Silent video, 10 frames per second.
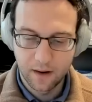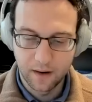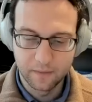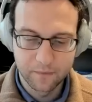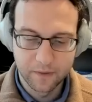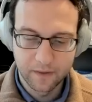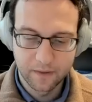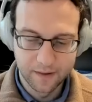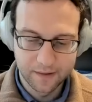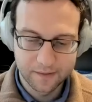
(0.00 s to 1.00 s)
I really
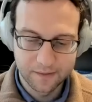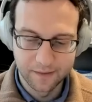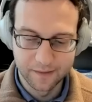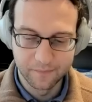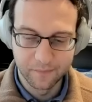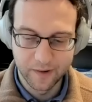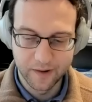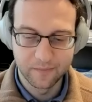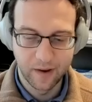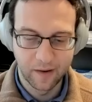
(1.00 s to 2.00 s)
like the
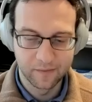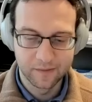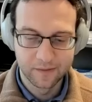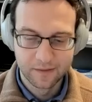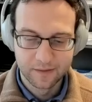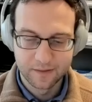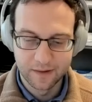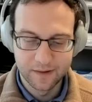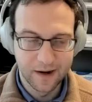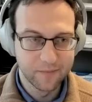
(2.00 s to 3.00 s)
point about
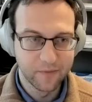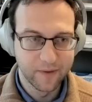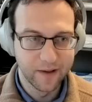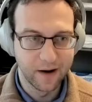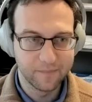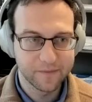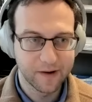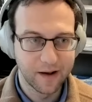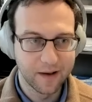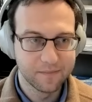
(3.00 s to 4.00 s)
enabling
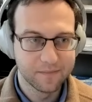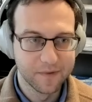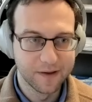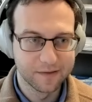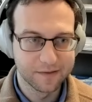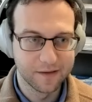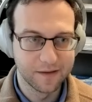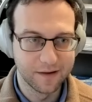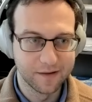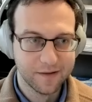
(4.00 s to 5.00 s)
uptime, because I
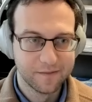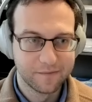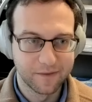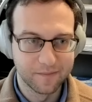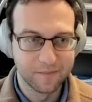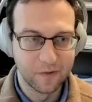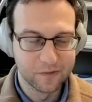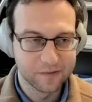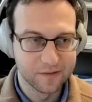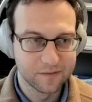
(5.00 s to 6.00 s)
think from
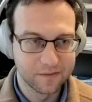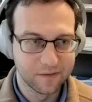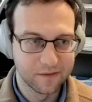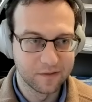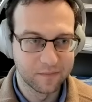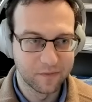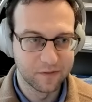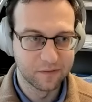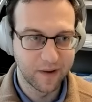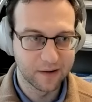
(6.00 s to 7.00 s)
most insurers'
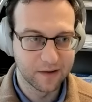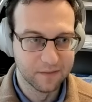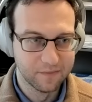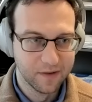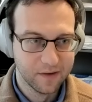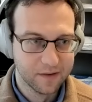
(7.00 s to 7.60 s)
perspective,